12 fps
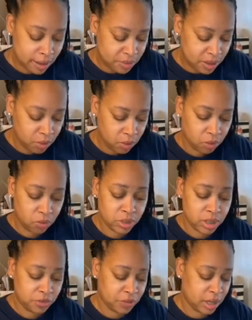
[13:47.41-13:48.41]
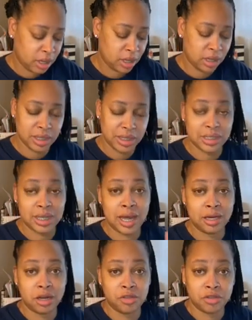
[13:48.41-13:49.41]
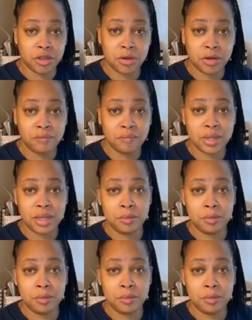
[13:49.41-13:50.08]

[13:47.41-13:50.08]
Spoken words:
People are going to think this, that, and the third of me.